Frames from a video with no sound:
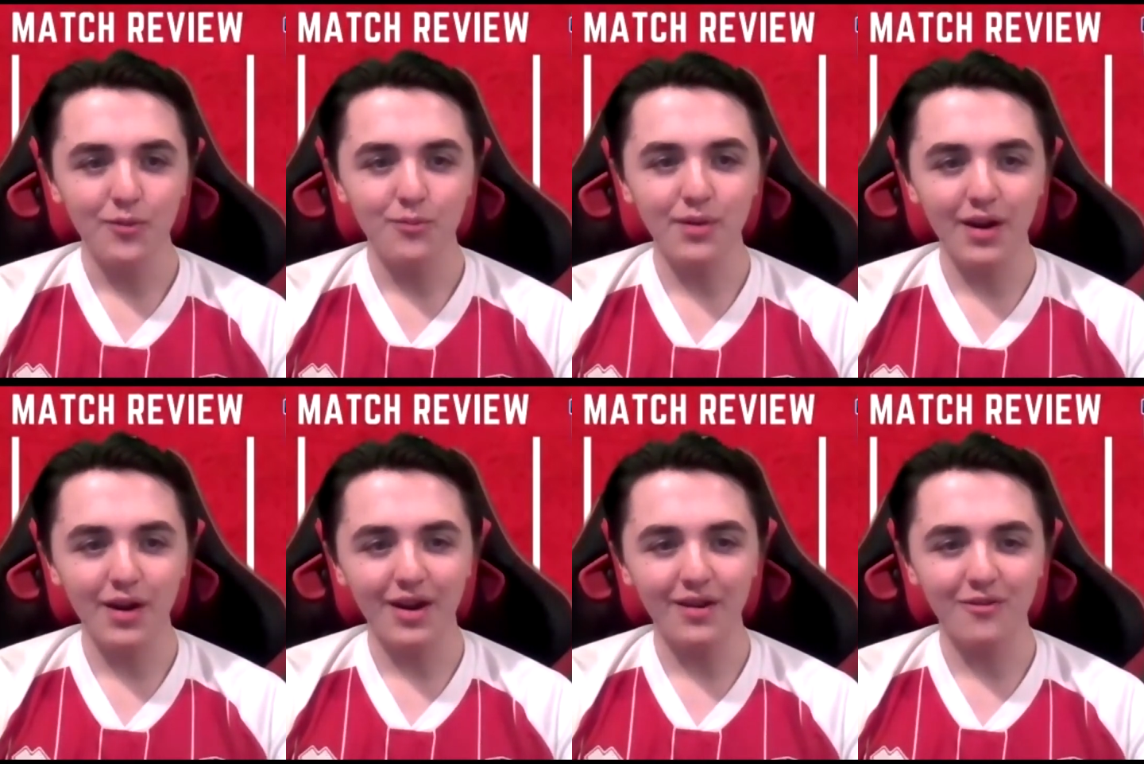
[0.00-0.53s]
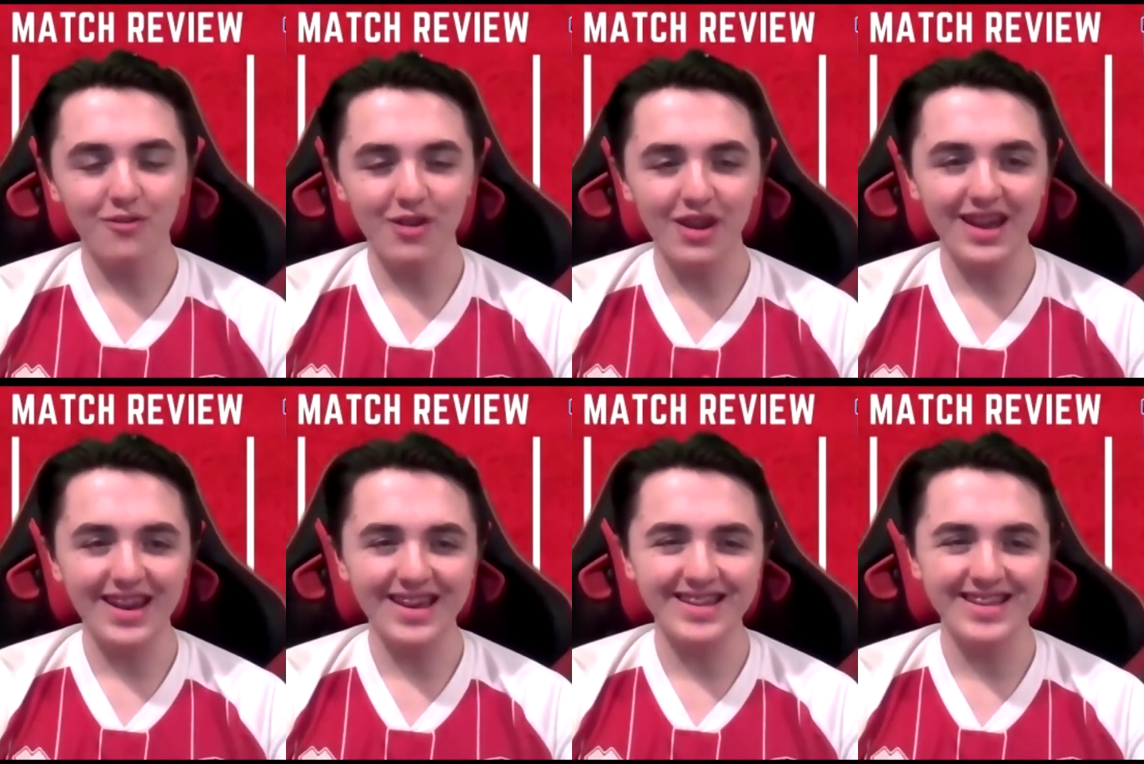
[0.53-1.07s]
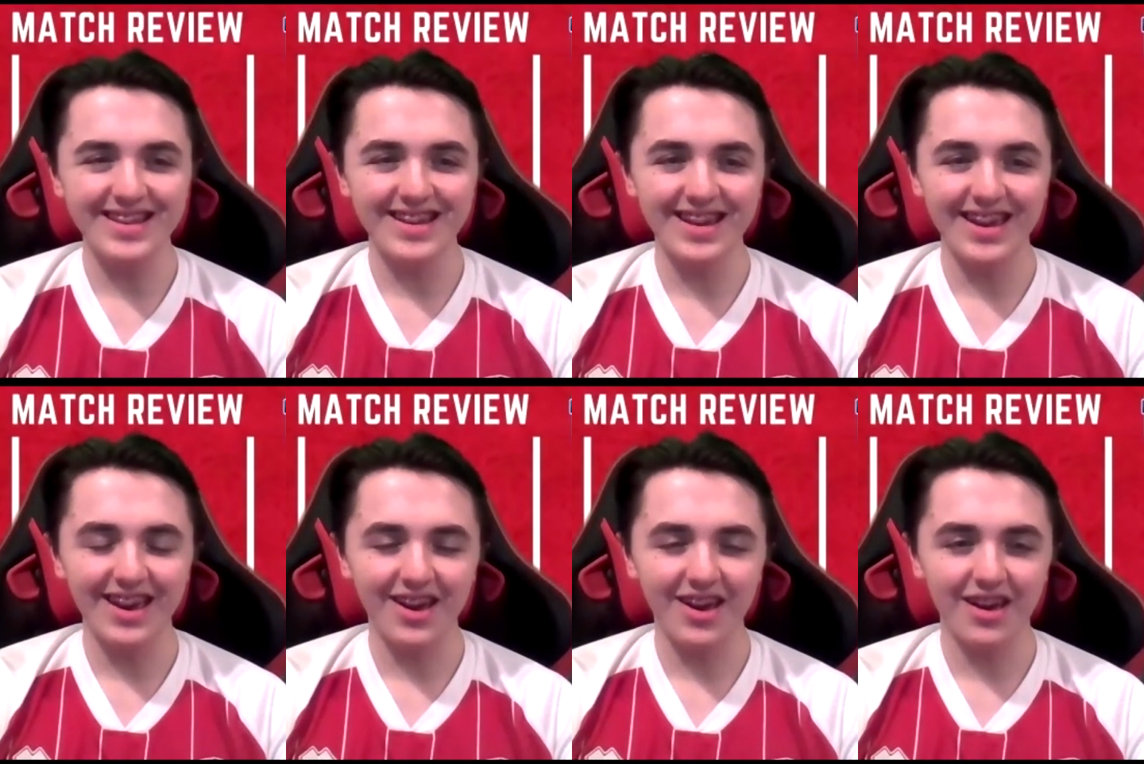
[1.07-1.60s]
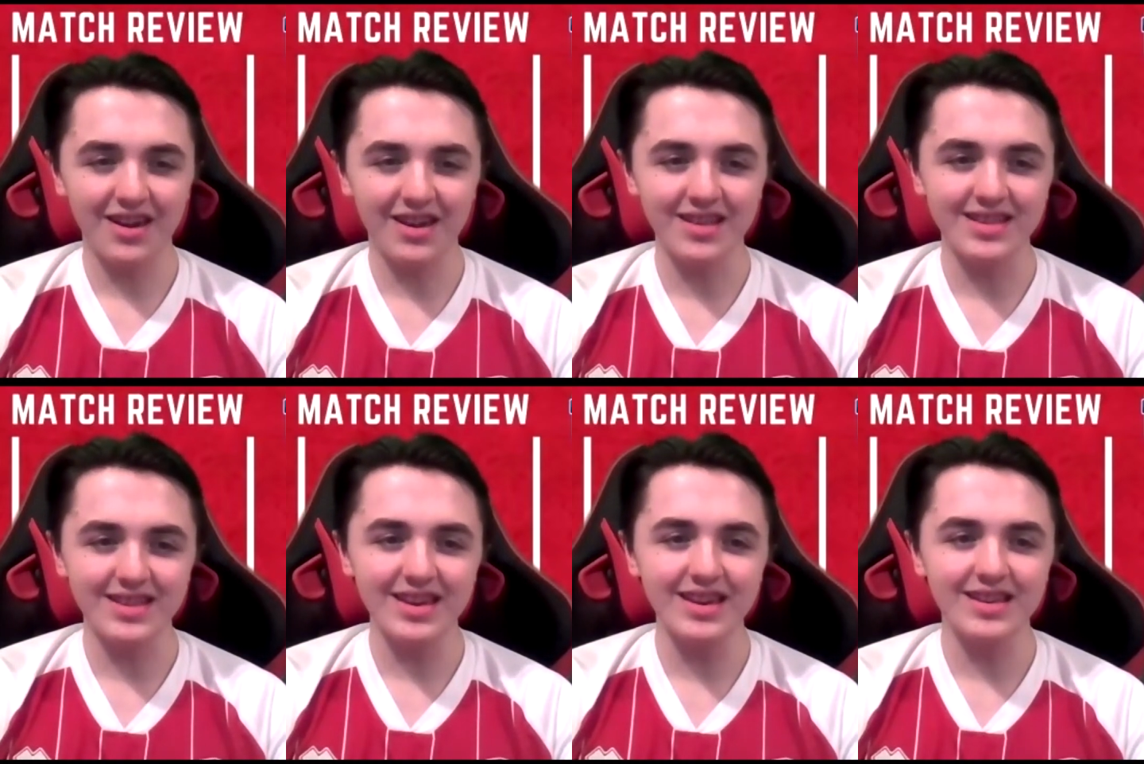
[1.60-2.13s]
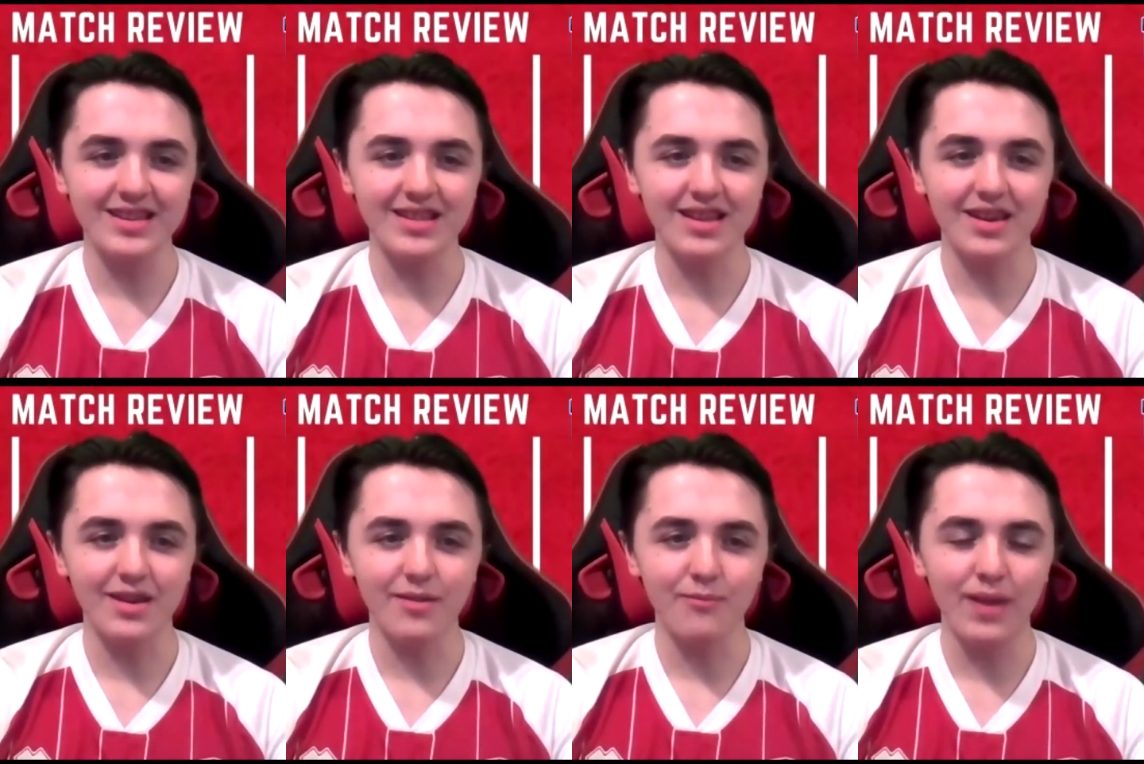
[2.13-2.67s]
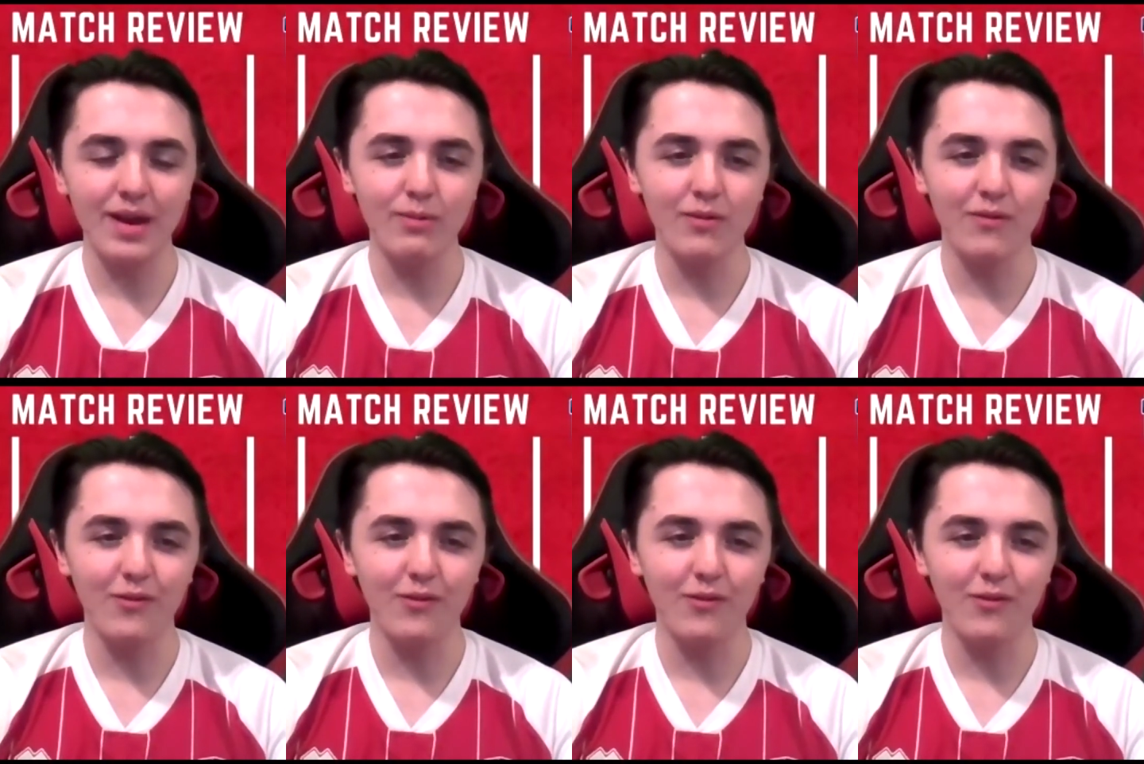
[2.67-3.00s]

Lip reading: But realistically, I can see us like maybe